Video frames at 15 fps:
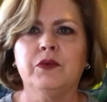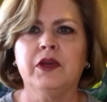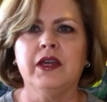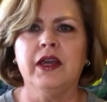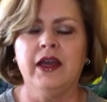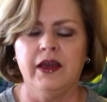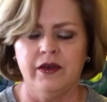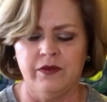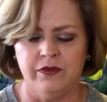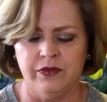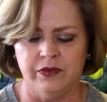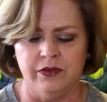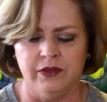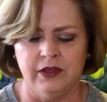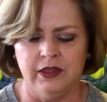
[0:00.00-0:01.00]
We
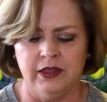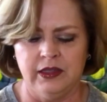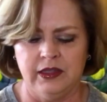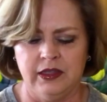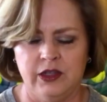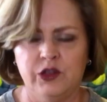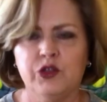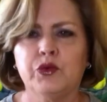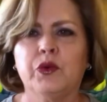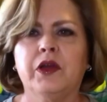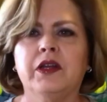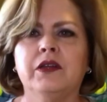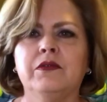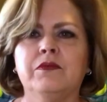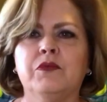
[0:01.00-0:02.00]
have
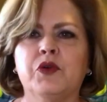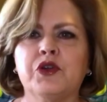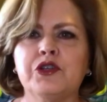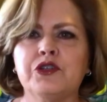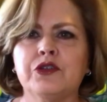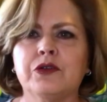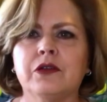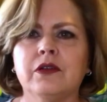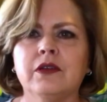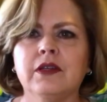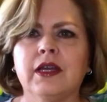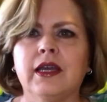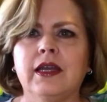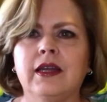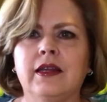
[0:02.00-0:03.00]
enjoyed moisture
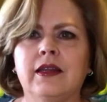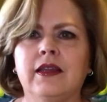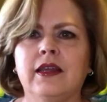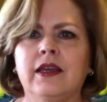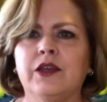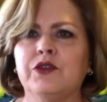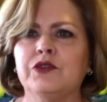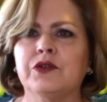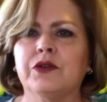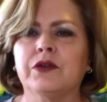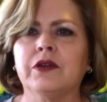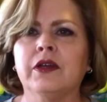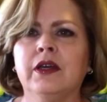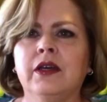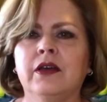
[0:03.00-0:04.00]
and things
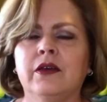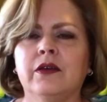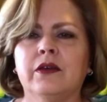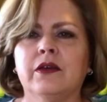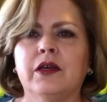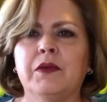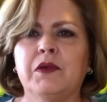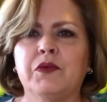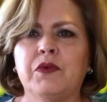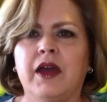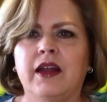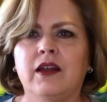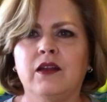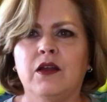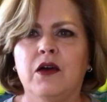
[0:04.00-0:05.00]
are coming
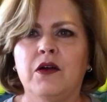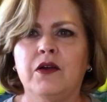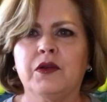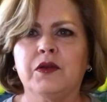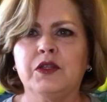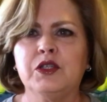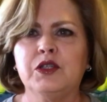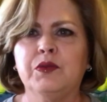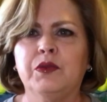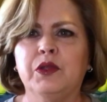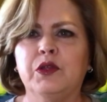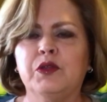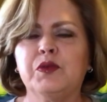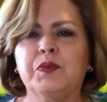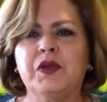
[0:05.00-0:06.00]
right along in
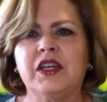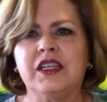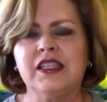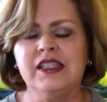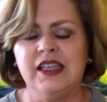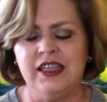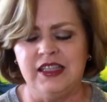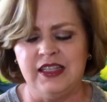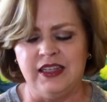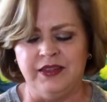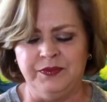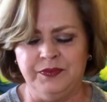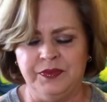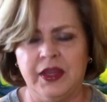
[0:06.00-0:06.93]
the spring season.